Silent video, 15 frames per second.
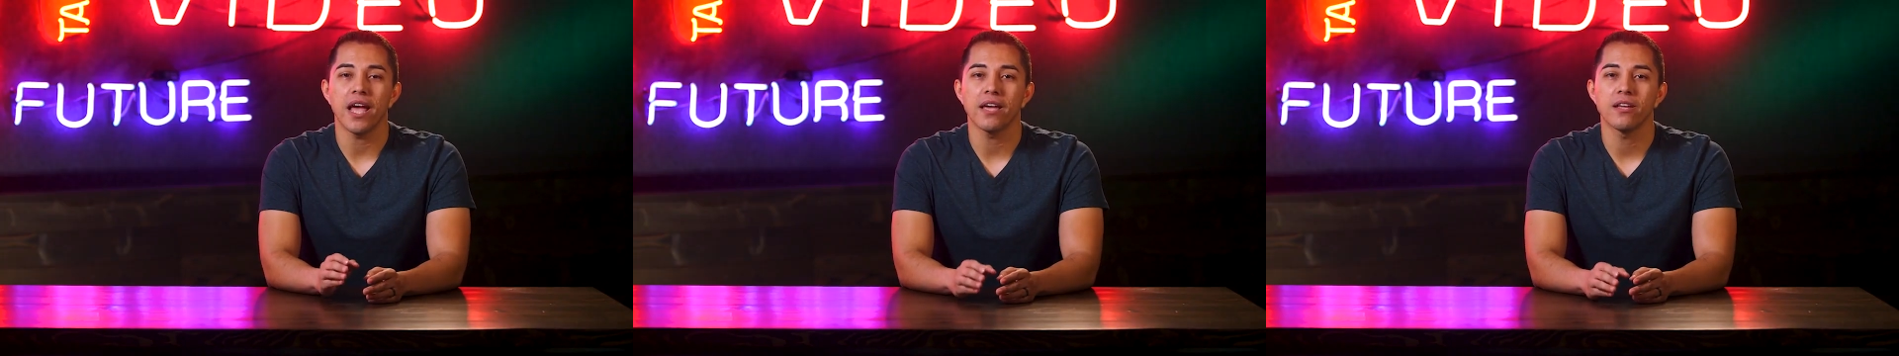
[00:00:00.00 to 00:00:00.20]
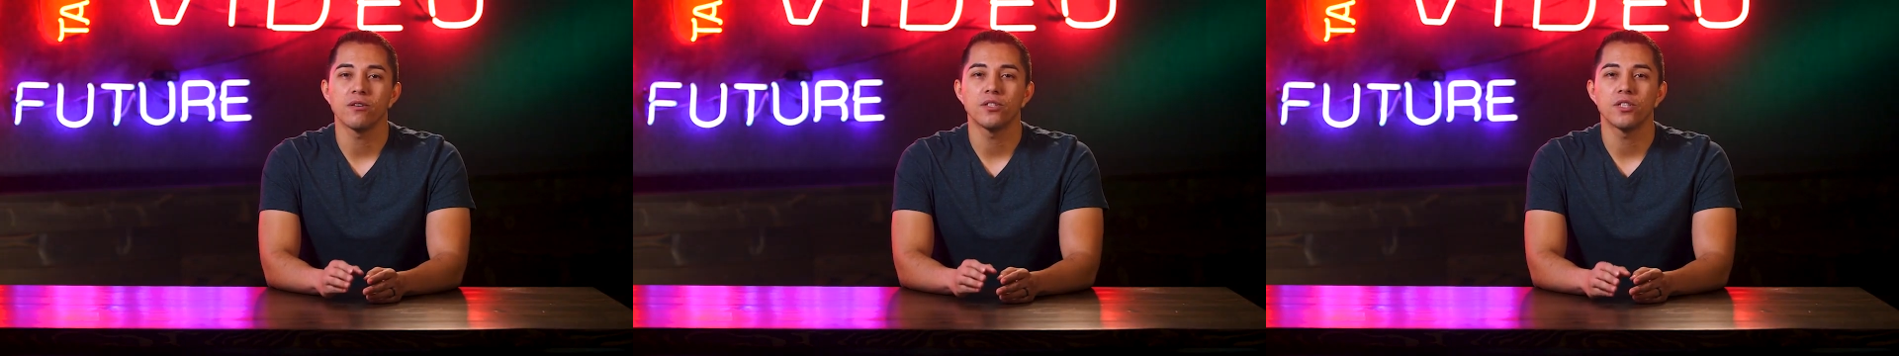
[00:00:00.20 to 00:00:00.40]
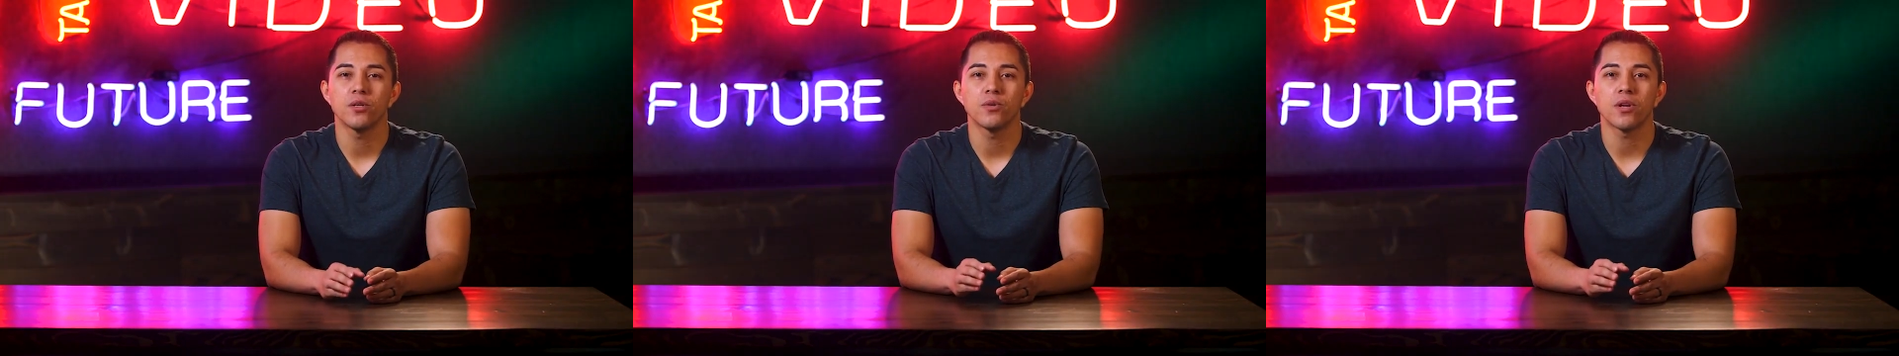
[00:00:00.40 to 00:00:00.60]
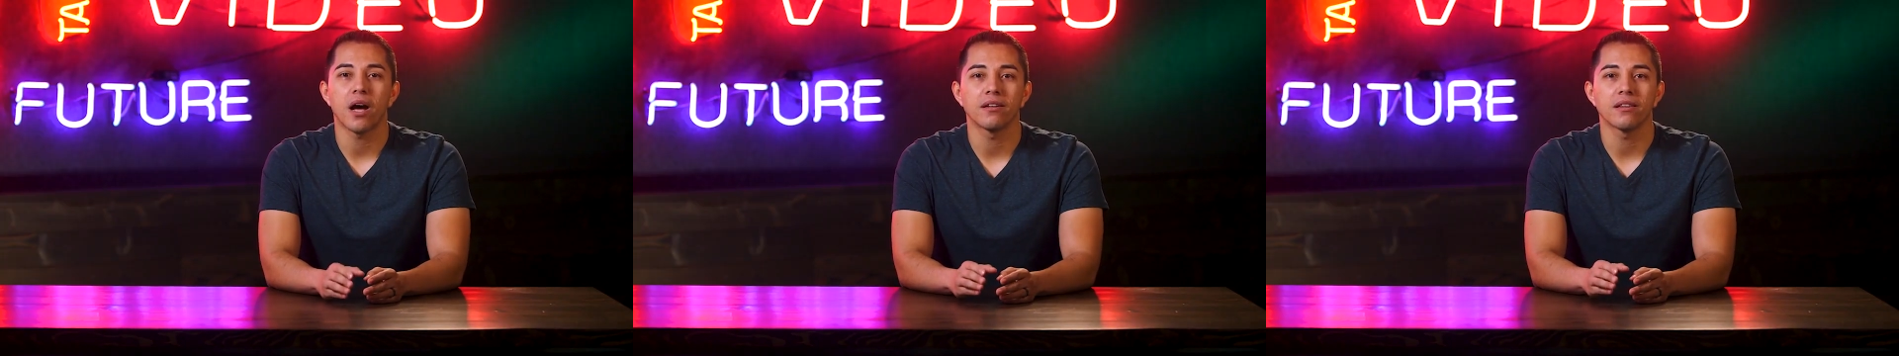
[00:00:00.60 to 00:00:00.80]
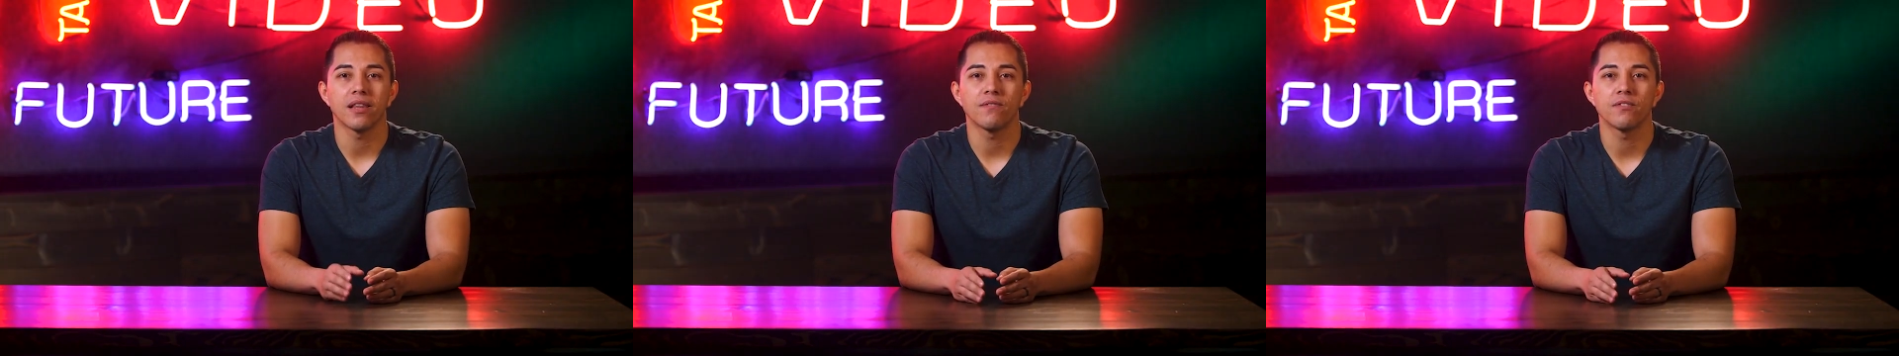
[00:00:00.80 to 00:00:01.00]

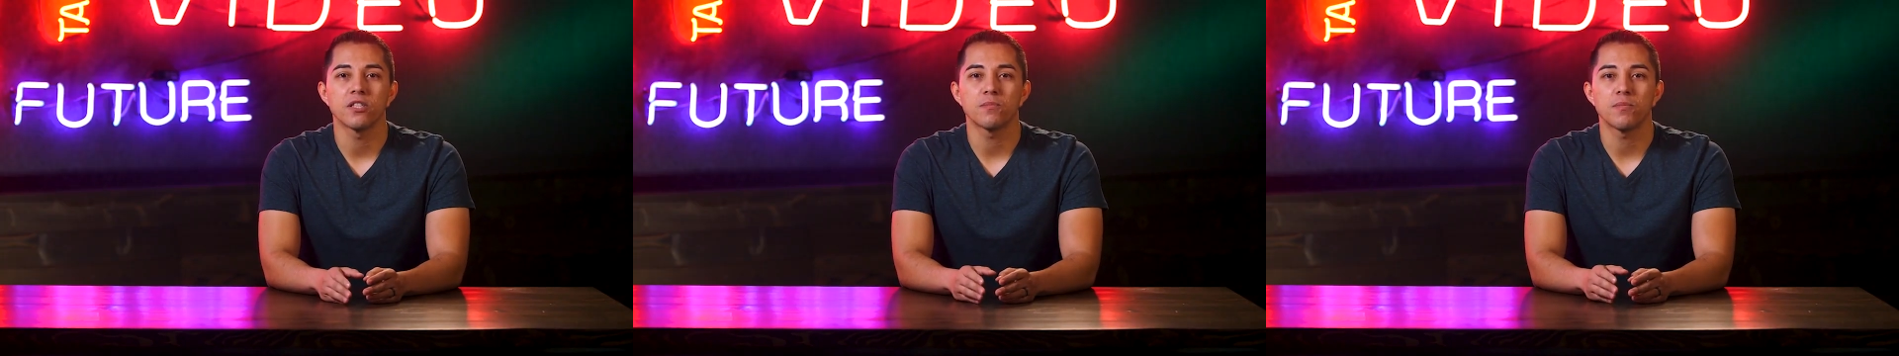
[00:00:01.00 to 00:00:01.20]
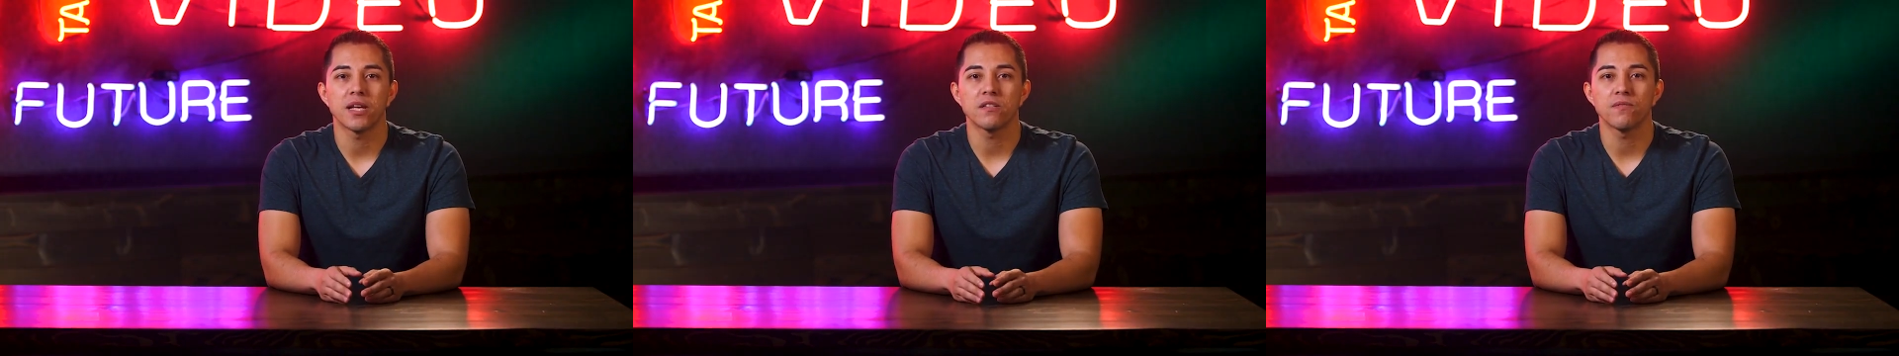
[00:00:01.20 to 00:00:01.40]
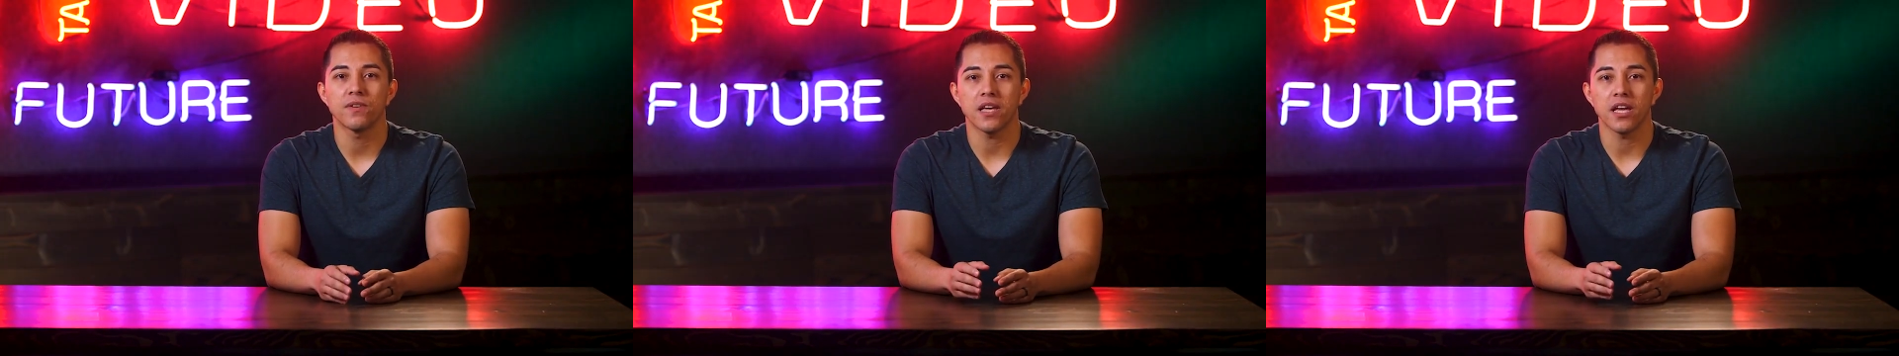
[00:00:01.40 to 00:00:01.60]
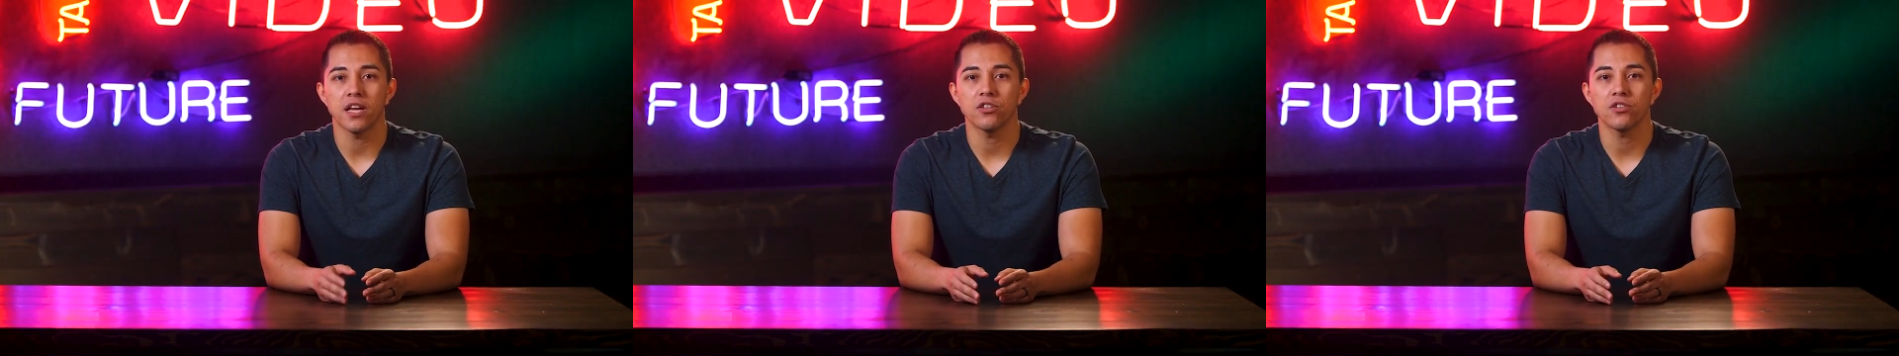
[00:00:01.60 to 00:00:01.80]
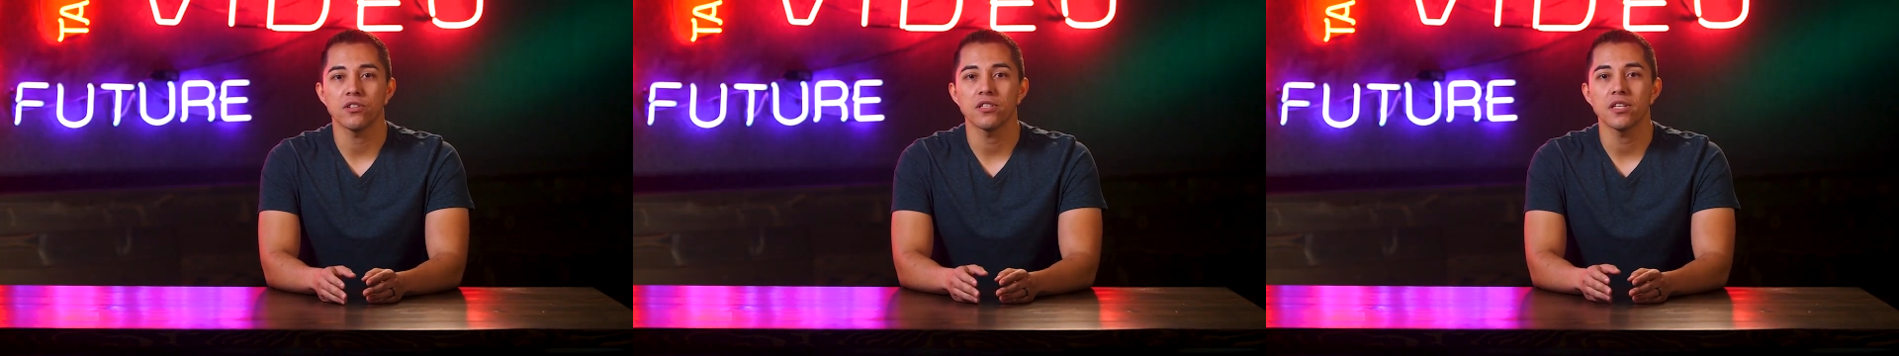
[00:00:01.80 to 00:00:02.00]
802.11
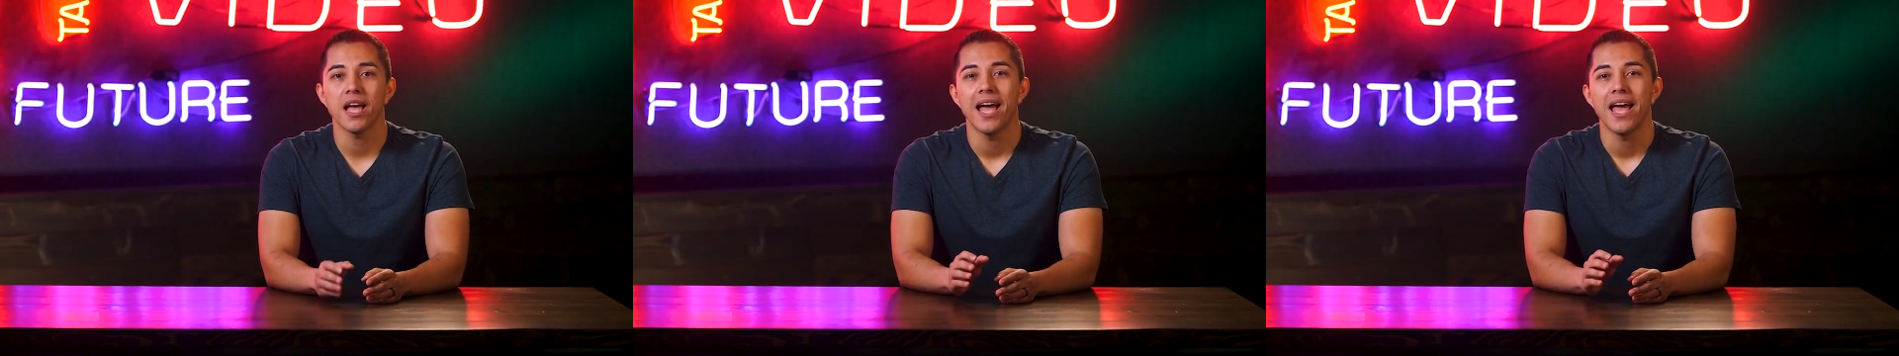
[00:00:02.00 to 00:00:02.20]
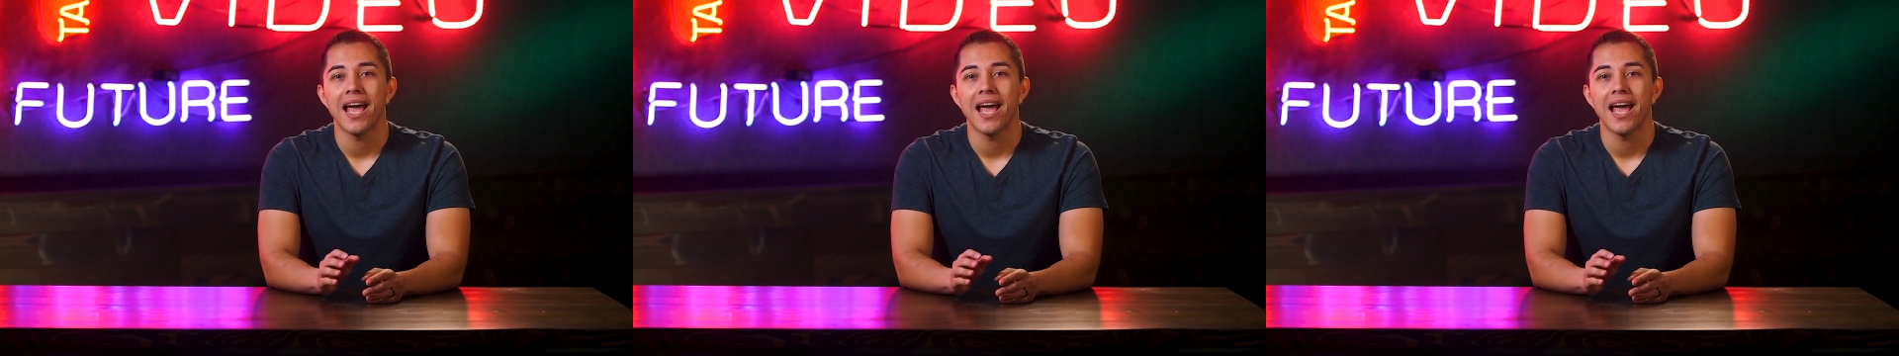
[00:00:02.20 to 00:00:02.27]
specifications